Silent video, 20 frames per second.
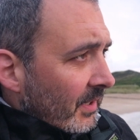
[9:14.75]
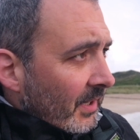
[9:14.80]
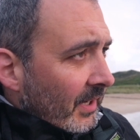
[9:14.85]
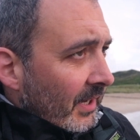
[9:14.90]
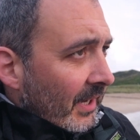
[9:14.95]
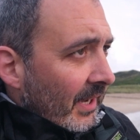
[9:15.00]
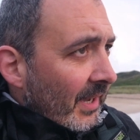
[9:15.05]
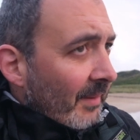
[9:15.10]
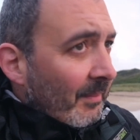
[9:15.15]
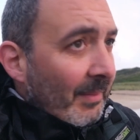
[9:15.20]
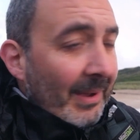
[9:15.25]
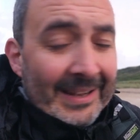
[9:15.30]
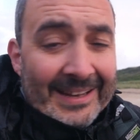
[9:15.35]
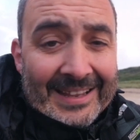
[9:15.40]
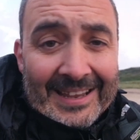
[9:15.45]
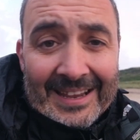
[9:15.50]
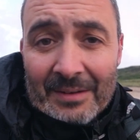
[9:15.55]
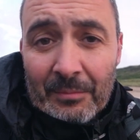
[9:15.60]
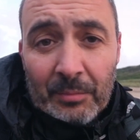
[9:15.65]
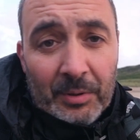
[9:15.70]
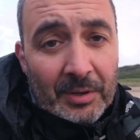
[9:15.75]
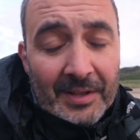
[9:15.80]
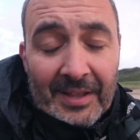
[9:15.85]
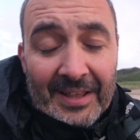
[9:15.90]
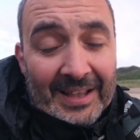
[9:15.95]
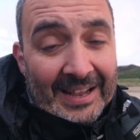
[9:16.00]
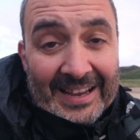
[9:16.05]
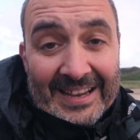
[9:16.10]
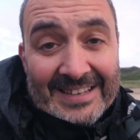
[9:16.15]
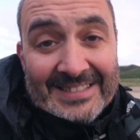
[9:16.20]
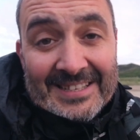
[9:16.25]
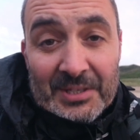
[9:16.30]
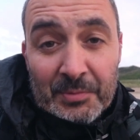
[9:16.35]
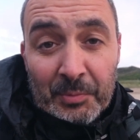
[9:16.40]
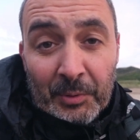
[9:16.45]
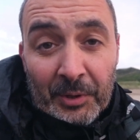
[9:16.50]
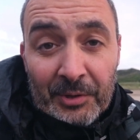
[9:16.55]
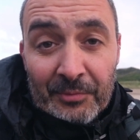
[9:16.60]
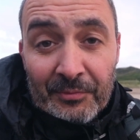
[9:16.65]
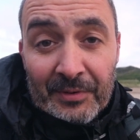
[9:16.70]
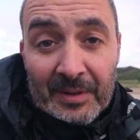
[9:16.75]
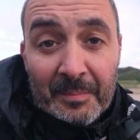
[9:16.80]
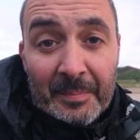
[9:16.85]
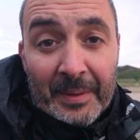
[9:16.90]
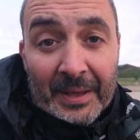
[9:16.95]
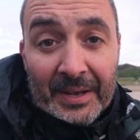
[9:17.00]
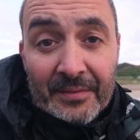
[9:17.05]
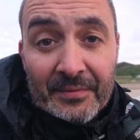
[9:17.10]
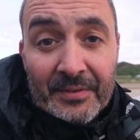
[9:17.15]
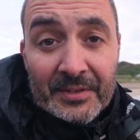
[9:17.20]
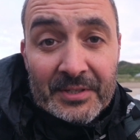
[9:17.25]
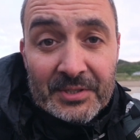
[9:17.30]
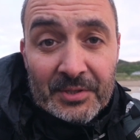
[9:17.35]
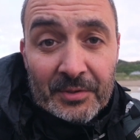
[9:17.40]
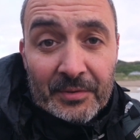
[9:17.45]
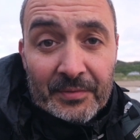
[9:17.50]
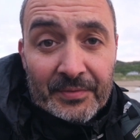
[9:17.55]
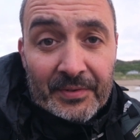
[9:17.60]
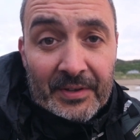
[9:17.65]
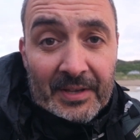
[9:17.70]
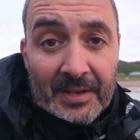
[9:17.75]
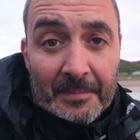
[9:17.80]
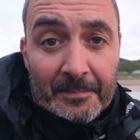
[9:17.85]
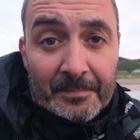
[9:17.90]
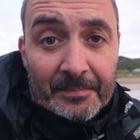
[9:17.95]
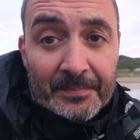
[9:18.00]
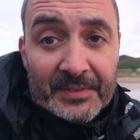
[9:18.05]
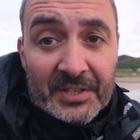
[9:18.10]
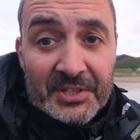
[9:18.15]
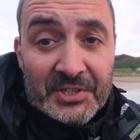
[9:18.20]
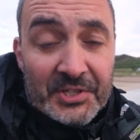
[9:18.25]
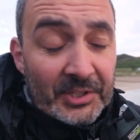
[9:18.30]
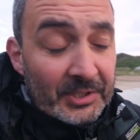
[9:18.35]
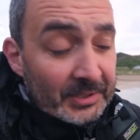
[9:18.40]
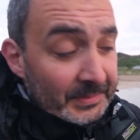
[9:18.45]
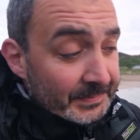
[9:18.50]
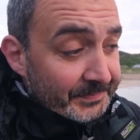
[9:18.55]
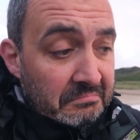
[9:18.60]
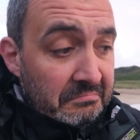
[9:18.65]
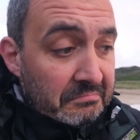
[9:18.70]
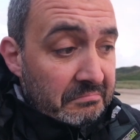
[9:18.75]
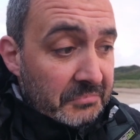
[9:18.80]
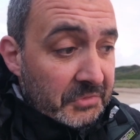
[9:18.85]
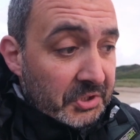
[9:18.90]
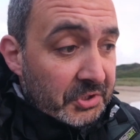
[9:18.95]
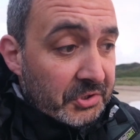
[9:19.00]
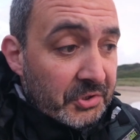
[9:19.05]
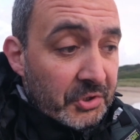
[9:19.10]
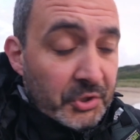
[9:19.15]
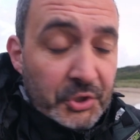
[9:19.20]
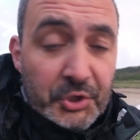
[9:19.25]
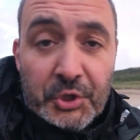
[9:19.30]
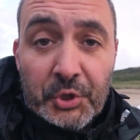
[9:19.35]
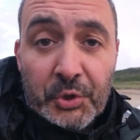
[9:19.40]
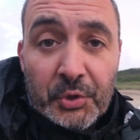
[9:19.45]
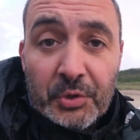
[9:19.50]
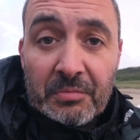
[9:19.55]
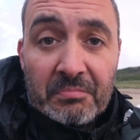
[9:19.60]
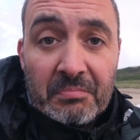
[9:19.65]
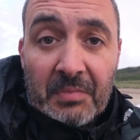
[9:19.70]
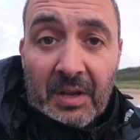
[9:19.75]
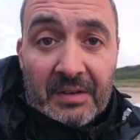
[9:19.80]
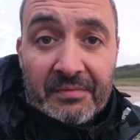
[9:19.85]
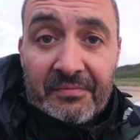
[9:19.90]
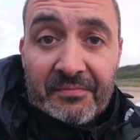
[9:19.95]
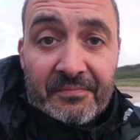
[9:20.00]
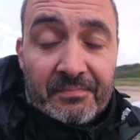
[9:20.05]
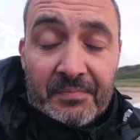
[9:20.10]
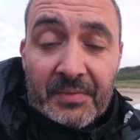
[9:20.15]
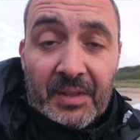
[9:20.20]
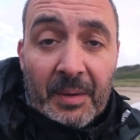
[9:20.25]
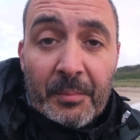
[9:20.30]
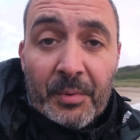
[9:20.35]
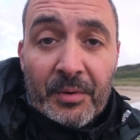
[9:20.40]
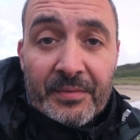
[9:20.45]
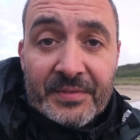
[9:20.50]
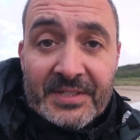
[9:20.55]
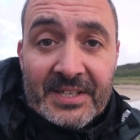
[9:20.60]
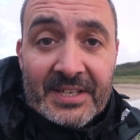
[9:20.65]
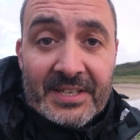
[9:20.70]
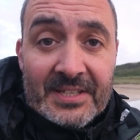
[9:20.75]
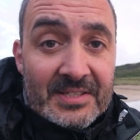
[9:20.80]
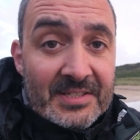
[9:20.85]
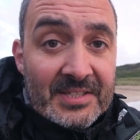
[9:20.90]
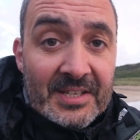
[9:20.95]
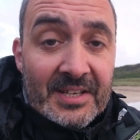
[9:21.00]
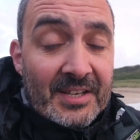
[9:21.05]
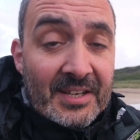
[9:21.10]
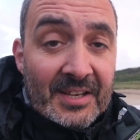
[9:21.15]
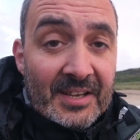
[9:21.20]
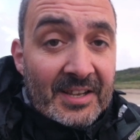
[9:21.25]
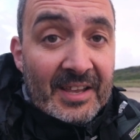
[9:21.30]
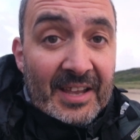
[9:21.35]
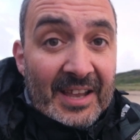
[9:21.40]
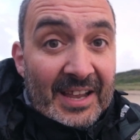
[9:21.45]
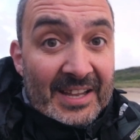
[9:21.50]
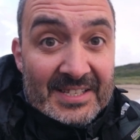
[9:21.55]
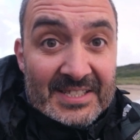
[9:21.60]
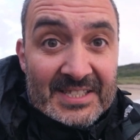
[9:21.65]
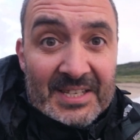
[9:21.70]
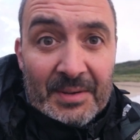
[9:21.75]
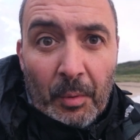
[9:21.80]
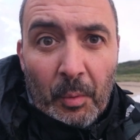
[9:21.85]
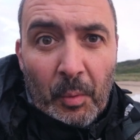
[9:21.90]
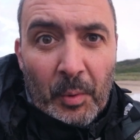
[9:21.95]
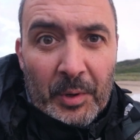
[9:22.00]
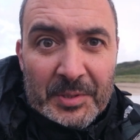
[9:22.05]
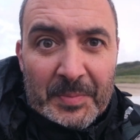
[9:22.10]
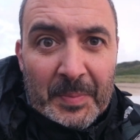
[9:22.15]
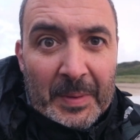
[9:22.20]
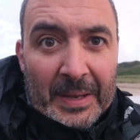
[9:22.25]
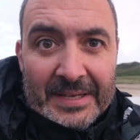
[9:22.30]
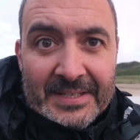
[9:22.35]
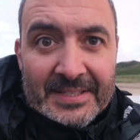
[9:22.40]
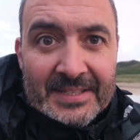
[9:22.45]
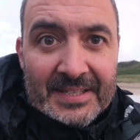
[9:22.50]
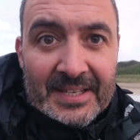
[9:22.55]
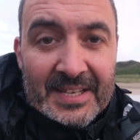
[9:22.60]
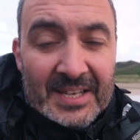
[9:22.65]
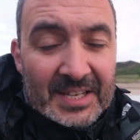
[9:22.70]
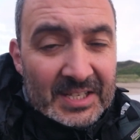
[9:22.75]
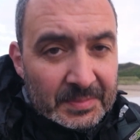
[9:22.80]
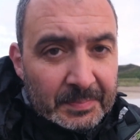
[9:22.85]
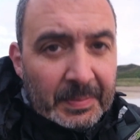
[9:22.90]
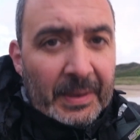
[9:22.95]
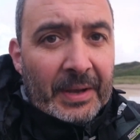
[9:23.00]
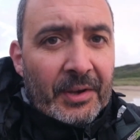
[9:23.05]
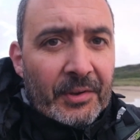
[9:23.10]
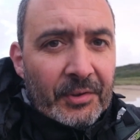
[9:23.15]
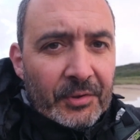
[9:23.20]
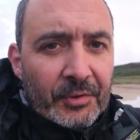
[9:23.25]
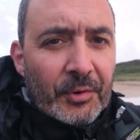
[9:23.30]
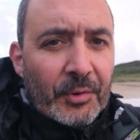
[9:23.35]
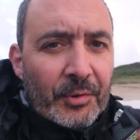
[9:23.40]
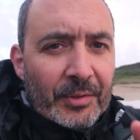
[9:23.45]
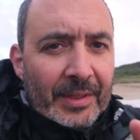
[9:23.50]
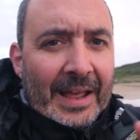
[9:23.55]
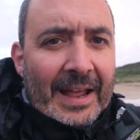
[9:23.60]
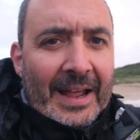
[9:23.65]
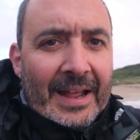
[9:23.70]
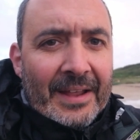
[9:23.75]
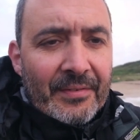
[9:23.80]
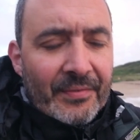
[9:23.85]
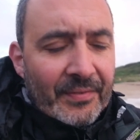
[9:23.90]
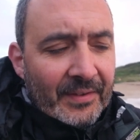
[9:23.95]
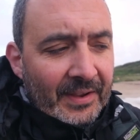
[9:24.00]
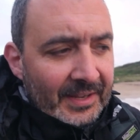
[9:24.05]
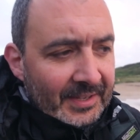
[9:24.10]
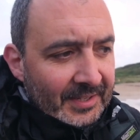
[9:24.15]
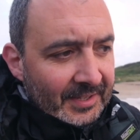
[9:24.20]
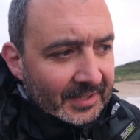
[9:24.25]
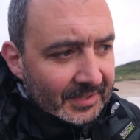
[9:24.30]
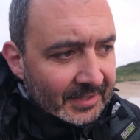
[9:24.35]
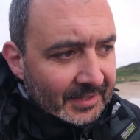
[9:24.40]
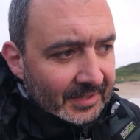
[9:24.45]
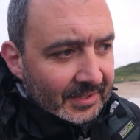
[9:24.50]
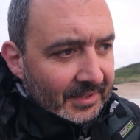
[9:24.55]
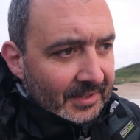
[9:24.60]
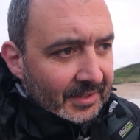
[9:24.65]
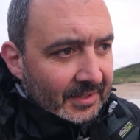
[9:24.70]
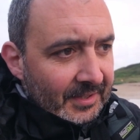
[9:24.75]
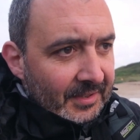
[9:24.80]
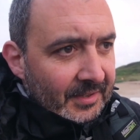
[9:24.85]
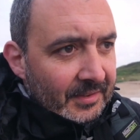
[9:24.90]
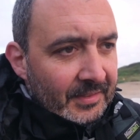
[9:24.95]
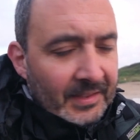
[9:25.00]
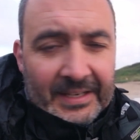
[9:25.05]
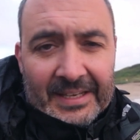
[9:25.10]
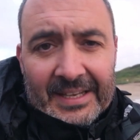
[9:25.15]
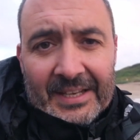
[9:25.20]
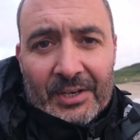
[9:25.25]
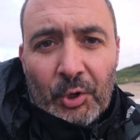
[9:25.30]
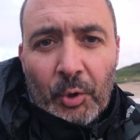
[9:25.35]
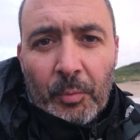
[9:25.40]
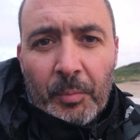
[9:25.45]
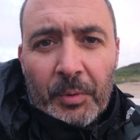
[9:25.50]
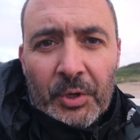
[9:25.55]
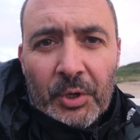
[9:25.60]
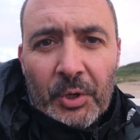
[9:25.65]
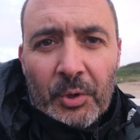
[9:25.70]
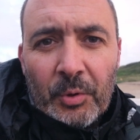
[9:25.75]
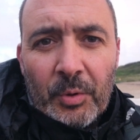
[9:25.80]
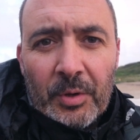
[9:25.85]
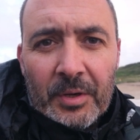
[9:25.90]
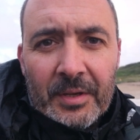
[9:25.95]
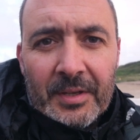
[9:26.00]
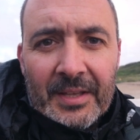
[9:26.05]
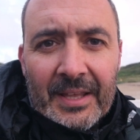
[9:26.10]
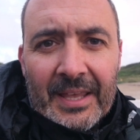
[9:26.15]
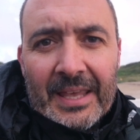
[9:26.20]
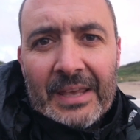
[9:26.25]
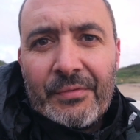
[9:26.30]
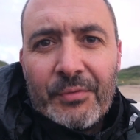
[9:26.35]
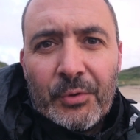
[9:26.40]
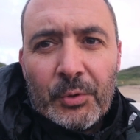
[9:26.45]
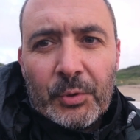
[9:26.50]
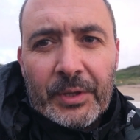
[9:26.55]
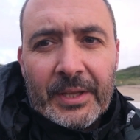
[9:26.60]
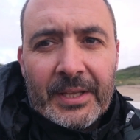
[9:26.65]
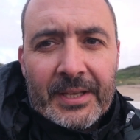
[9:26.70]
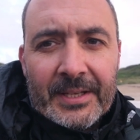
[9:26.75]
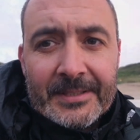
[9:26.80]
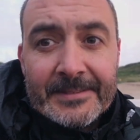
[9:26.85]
And again, I guess that's one of the real benefits of digital. Just shoot a number of scenes and see what works best. It's better to do that, I find, than get home and go, if only.